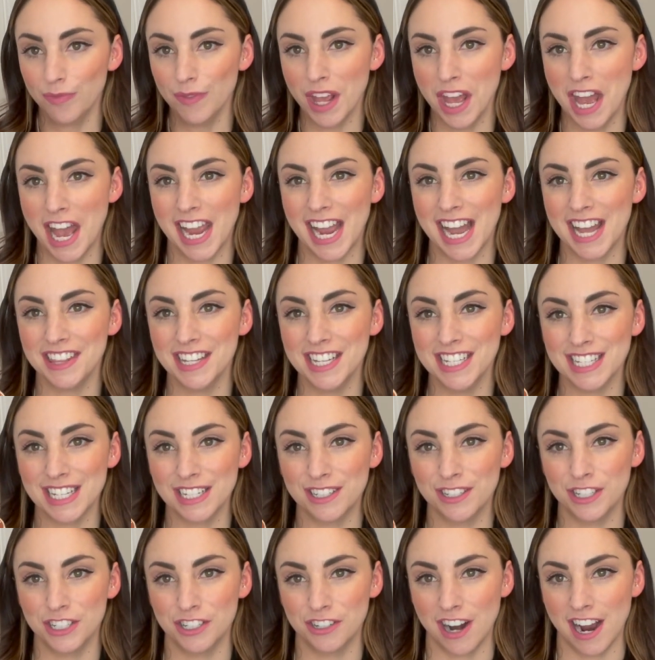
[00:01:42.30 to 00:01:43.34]
I got these
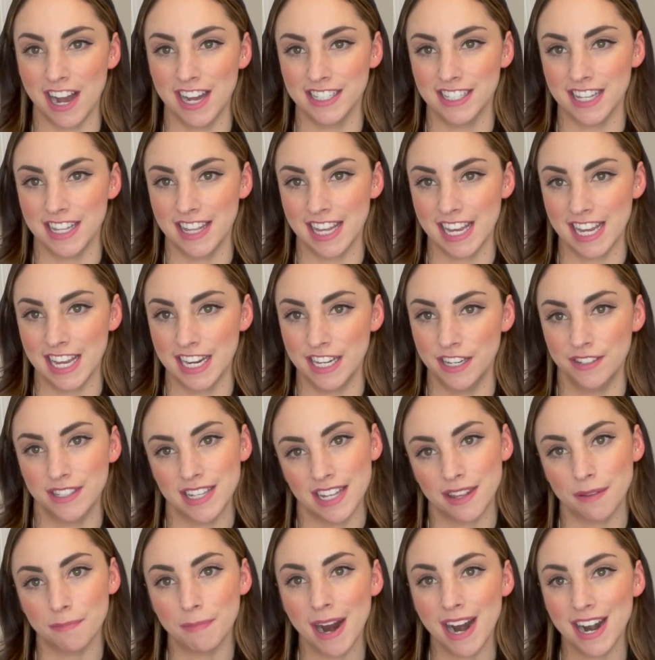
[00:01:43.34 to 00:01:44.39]
little straws that they can use
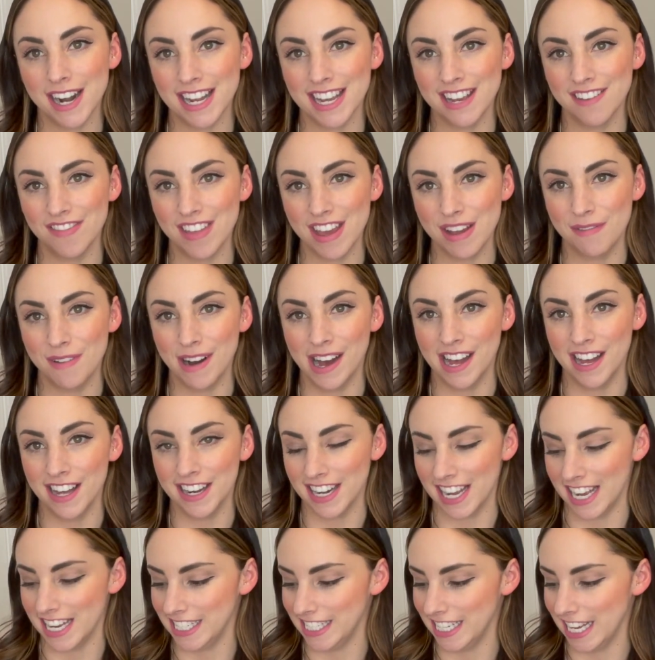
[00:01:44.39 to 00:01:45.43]
at the party if they want
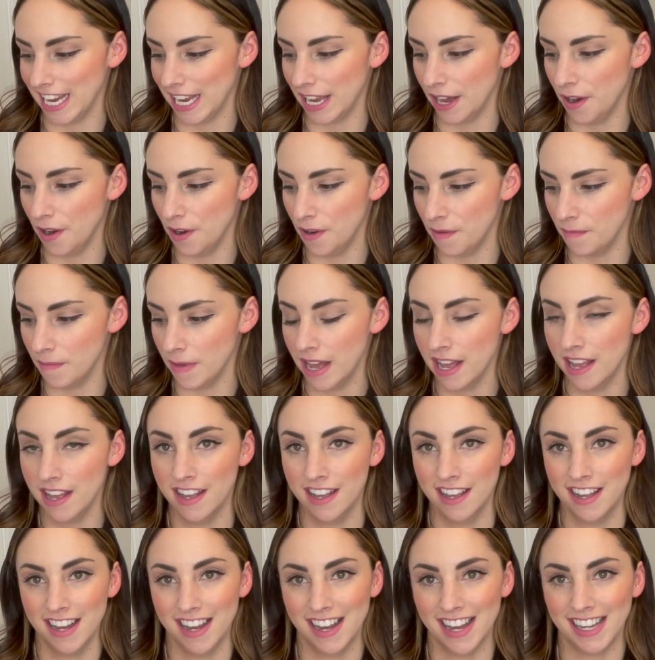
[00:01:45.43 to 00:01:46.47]
and take home.
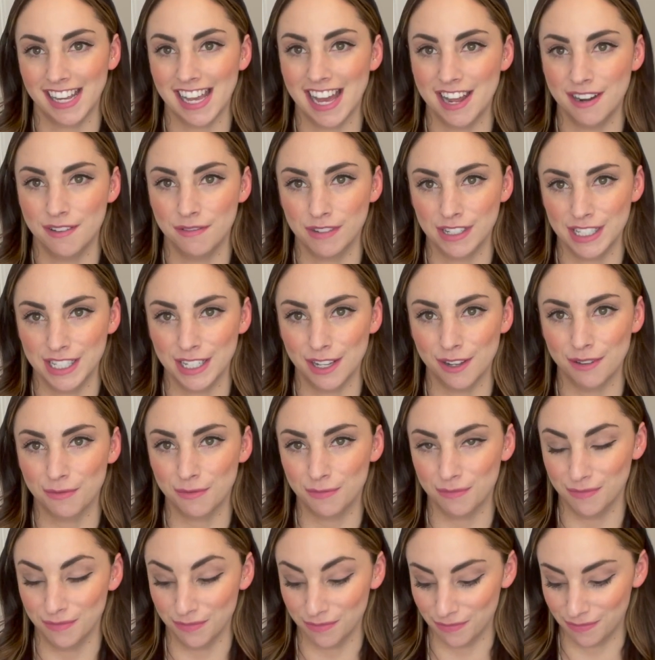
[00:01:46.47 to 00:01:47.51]
Again, still
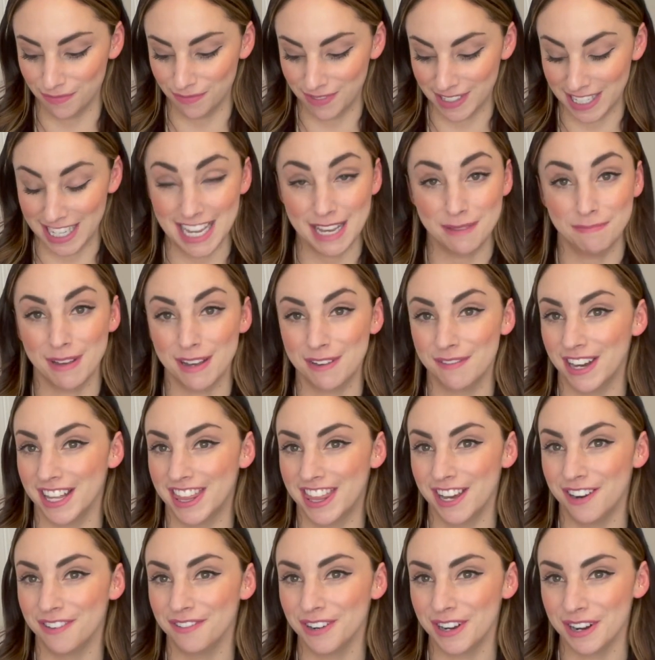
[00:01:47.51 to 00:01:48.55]
keeping with
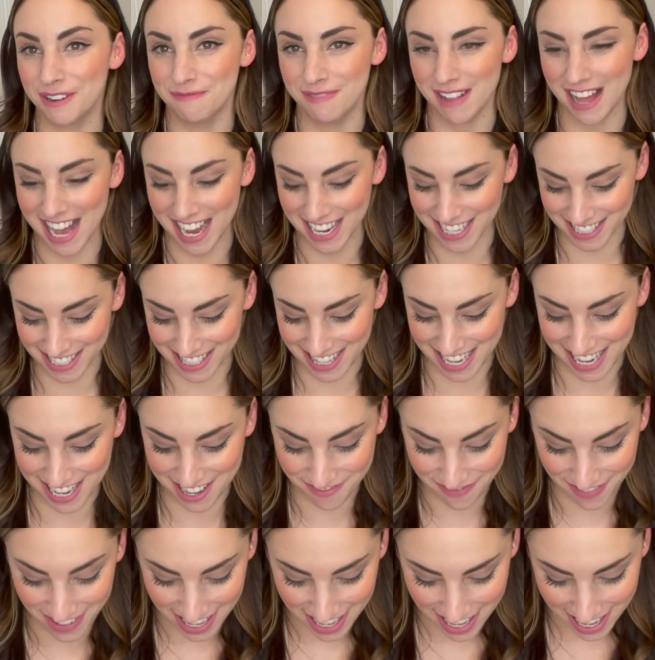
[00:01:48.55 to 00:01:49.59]
the Roblox
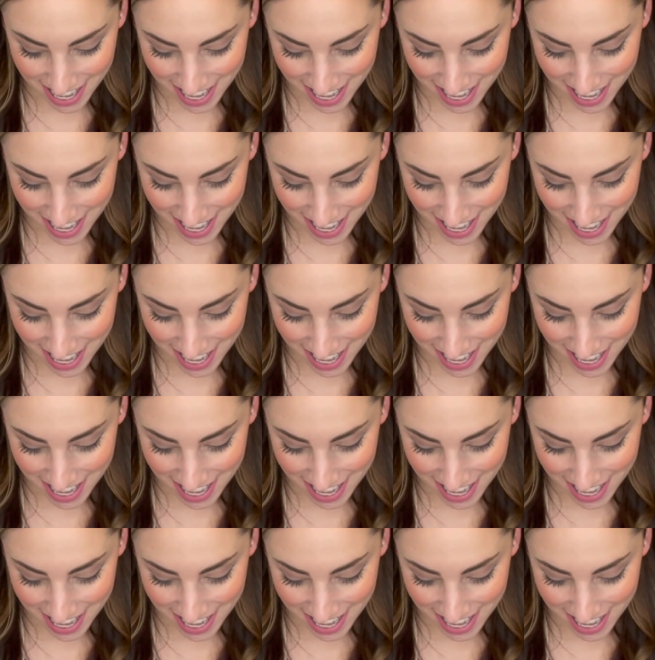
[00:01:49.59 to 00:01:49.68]
theme.